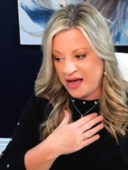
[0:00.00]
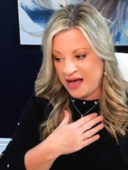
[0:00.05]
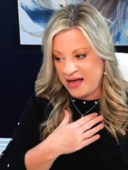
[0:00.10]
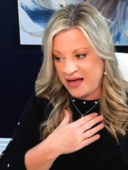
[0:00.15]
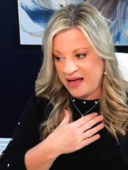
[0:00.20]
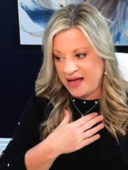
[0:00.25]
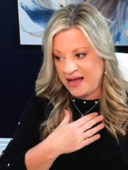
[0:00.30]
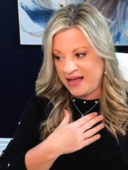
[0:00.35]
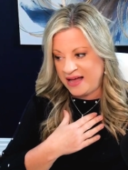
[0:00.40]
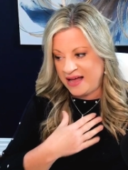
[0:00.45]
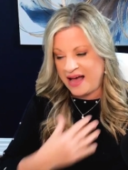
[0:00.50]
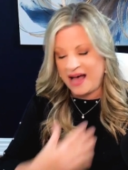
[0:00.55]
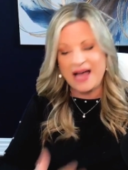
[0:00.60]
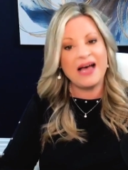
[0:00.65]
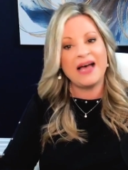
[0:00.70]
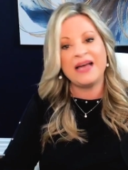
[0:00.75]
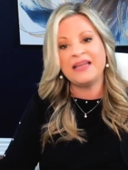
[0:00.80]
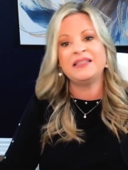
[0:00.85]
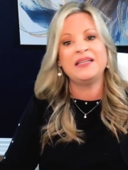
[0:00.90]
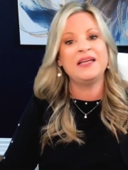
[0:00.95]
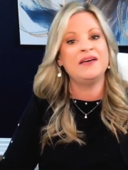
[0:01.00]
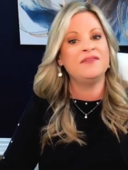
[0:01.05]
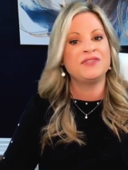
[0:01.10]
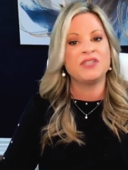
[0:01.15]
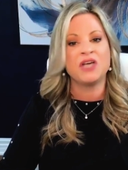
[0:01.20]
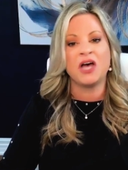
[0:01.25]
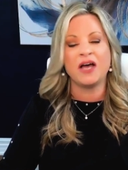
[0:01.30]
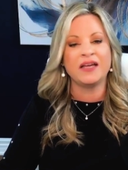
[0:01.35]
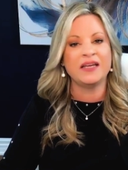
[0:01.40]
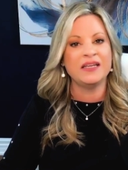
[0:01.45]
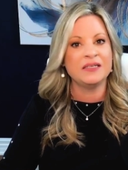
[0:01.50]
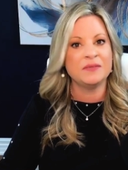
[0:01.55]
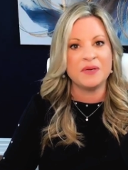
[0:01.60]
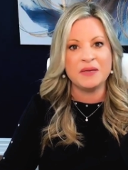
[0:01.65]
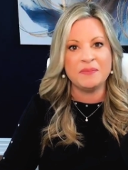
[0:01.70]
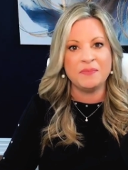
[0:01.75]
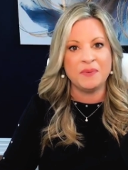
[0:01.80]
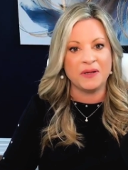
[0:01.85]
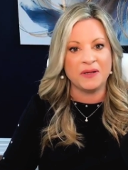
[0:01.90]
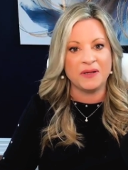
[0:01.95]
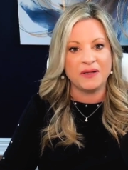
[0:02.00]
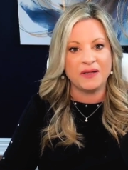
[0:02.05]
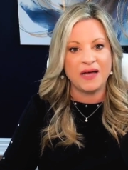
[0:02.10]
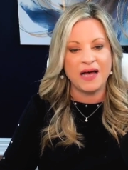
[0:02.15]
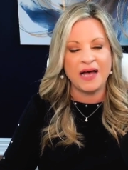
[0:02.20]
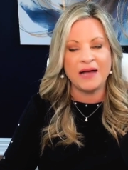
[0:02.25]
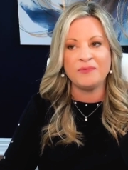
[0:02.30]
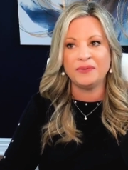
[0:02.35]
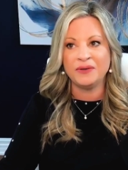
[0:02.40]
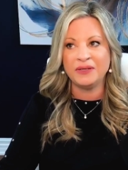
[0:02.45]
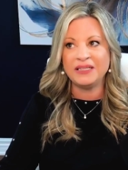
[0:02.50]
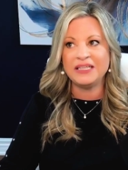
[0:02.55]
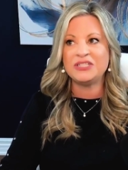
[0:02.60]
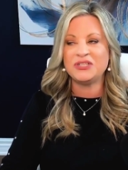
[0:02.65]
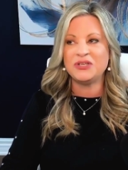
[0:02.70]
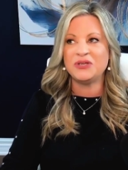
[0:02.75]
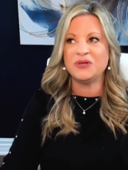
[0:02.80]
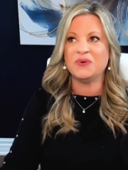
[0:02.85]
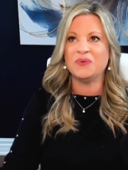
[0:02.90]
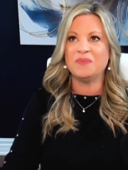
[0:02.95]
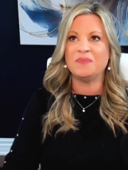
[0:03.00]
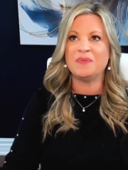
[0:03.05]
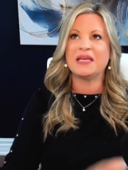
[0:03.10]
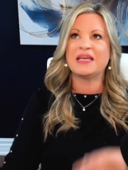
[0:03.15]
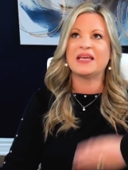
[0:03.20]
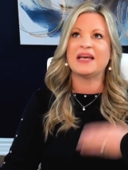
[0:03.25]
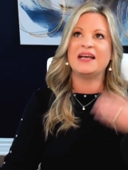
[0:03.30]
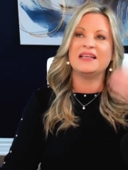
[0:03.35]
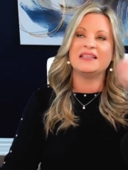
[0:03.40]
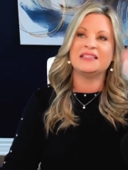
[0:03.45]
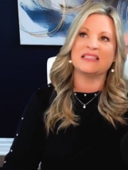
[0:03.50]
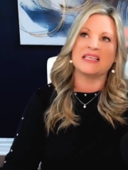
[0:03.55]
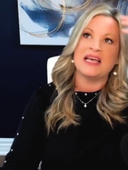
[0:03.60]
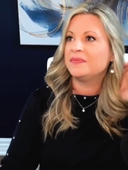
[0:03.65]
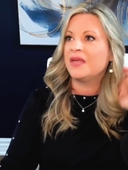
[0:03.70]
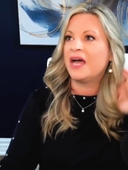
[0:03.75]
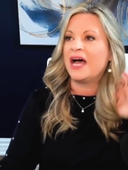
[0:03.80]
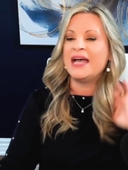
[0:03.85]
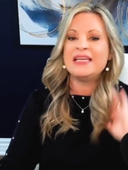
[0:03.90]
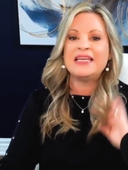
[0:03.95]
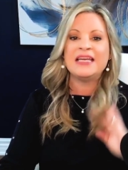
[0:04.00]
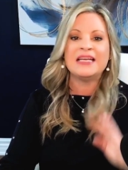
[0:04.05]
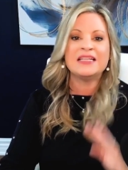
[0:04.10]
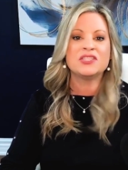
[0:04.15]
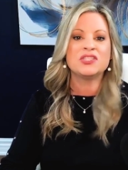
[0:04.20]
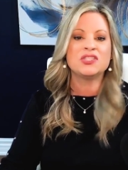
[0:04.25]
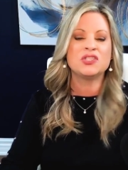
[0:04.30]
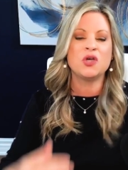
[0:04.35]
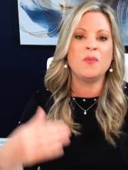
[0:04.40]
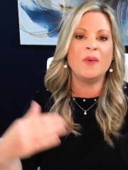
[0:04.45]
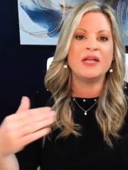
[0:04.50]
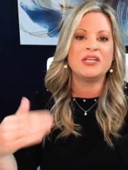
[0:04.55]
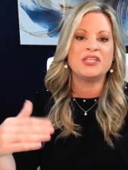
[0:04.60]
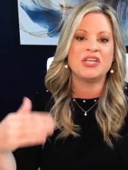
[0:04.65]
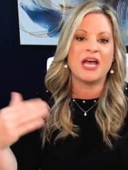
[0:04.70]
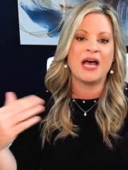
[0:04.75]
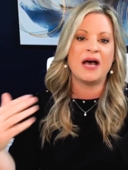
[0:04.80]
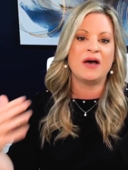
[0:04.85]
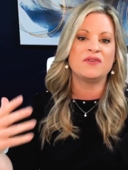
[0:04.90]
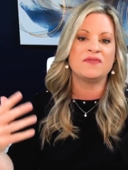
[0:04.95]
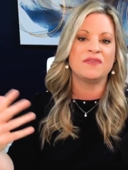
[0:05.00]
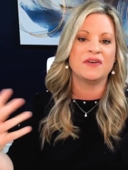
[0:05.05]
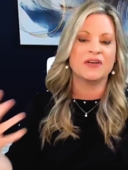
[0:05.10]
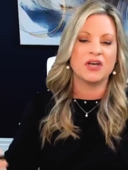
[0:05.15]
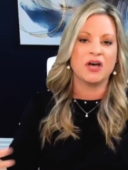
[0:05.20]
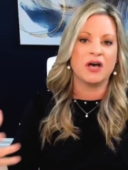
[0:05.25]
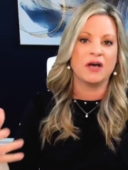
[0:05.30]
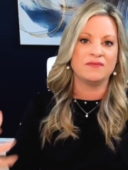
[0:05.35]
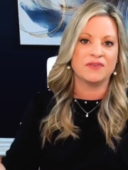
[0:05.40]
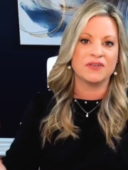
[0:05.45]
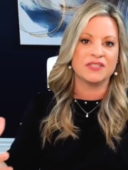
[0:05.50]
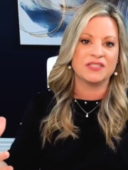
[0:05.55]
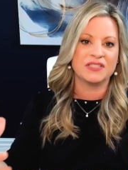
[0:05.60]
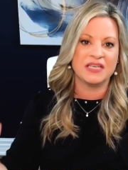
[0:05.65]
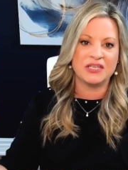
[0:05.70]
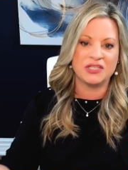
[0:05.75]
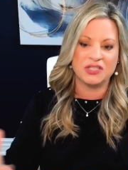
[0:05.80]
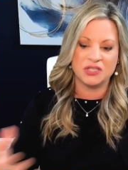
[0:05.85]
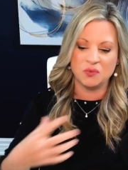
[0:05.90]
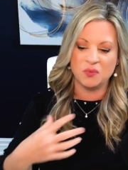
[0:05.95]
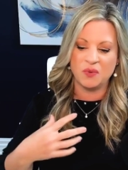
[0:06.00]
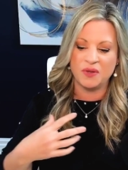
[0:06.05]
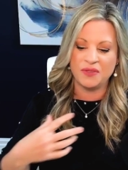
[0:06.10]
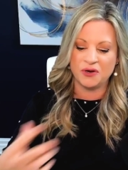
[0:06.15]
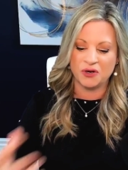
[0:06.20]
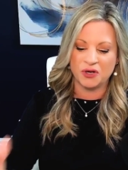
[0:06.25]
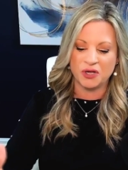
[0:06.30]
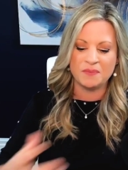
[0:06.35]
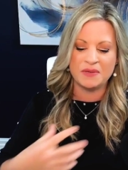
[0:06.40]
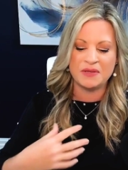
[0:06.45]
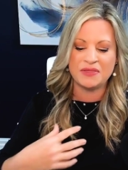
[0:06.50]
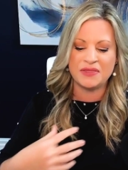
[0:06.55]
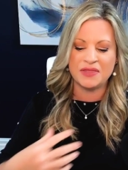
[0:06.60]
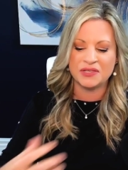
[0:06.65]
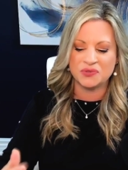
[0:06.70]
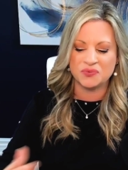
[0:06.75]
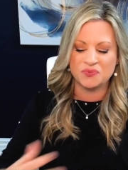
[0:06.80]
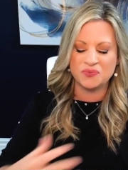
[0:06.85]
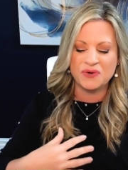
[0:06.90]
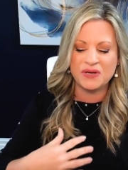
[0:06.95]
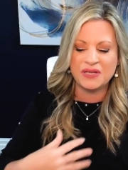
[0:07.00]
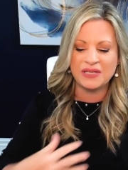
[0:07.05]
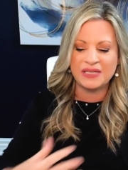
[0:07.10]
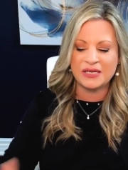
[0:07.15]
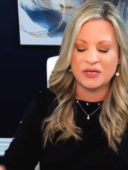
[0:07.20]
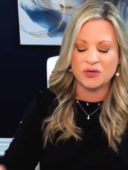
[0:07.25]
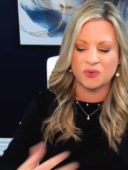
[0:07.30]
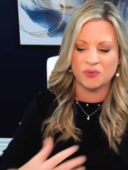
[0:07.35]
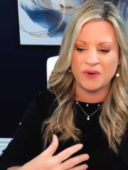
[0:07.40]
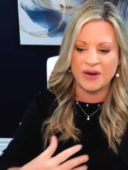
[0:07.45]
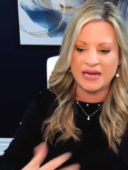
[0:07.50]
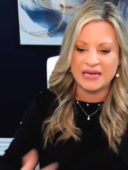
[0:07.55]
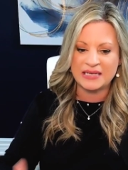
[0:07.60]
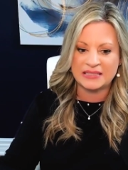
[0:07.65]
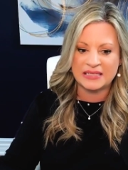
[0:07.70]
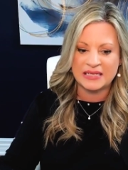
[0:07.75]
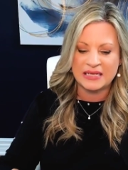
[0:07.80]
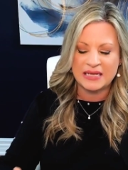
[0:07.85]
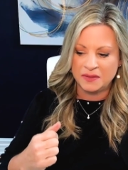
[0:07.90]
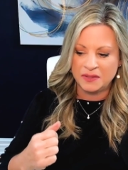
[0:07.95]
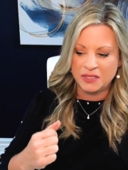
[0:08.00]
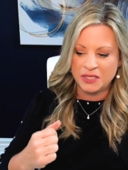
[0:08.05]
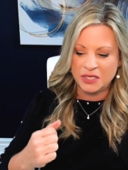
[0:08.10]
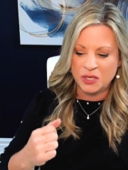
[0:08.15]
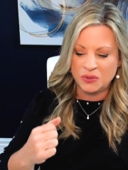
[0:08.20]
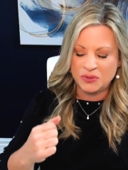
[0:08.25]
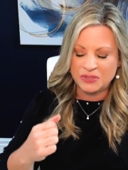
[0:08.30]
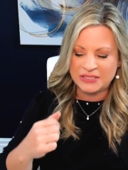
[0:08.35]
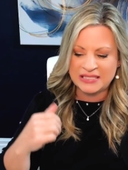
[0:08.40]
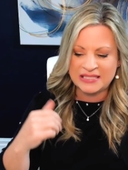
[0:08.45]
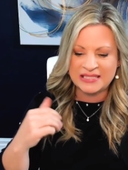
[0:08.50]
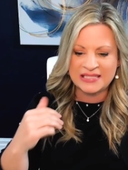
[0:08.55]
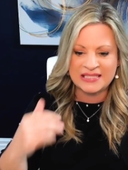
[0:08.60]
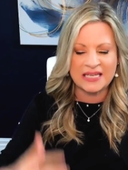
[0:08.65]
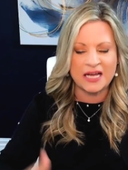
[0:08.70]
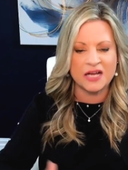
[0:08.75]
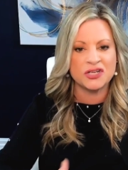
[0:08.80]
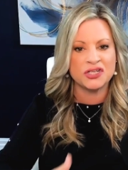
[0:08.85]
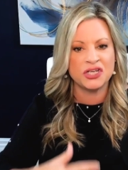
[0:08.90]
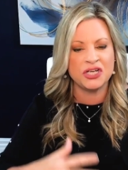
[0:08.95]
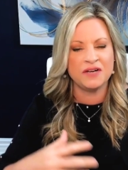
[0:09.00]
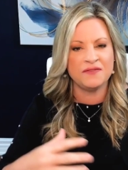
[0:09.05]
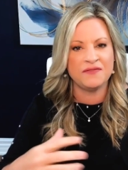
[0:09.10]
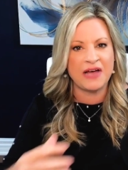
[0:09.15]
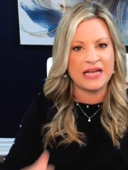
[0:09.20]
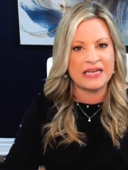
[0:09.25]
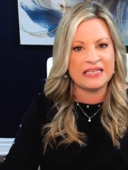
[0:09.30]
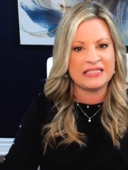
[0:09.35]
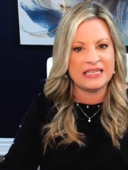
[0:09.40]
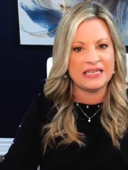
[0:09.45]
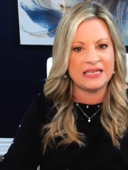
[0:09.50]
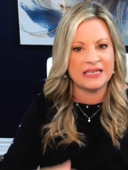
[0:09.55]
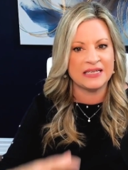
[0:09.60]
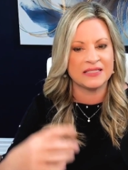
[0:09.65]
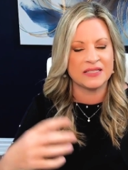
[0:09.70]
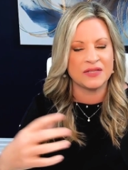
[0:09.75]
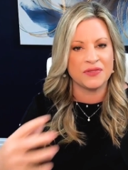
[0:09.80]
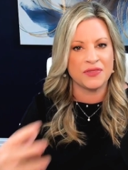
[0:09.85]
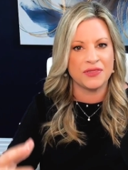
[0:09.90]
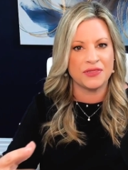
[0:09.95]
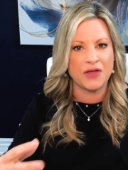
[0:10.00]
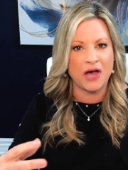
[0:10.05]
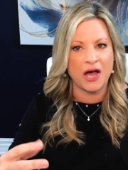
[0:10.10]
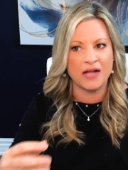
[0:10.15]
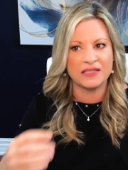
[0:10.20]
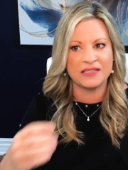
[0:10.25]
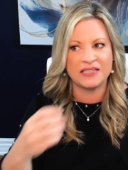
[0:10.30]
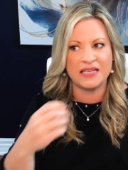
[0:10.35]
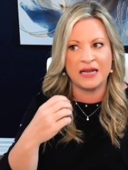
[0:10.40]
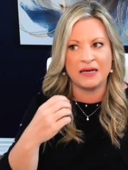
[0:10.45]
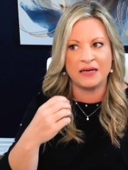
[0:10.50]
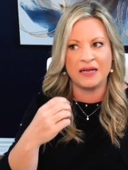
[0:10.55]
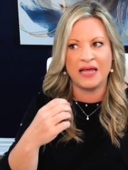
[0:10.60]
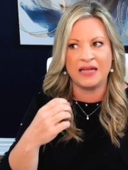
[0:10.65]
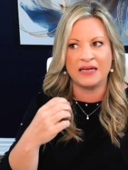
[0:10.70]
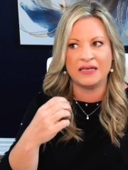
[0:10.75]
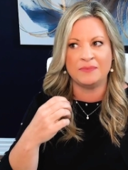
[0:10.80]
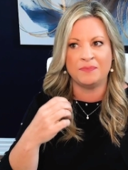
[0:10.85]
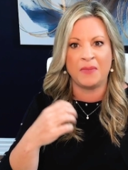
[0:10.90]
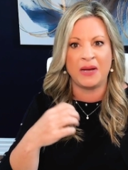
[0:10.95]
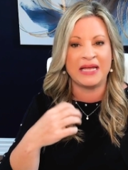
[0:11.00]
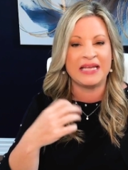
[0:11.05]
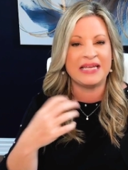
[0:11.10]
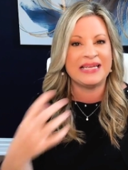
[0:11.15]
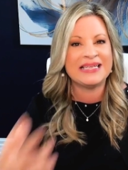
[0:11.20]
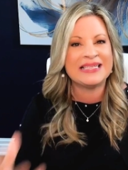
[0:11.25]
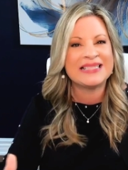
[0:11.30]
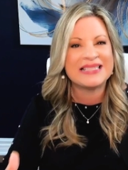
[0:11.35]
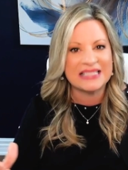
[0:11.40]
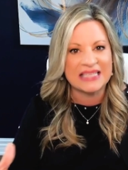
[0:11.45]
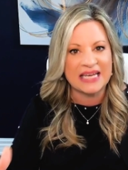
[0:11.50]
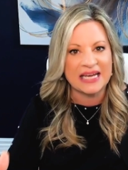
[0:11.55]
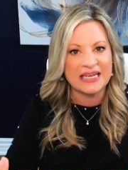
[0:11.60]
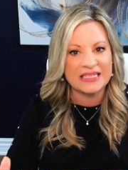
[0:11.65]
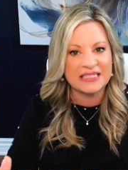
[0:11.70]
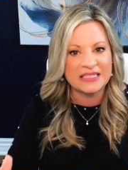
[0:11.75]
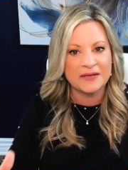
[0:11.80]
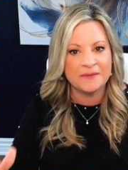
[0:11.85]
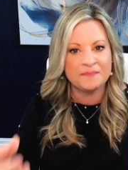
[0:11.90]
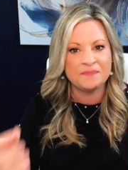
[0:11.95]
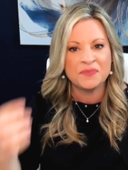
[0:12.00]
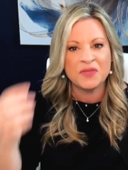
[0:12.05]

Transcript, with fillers: I, I love talking to people. I really do because I get so much out of a conversation when there can be this really great, you know, discussion of ideas and thoughts and and my insight.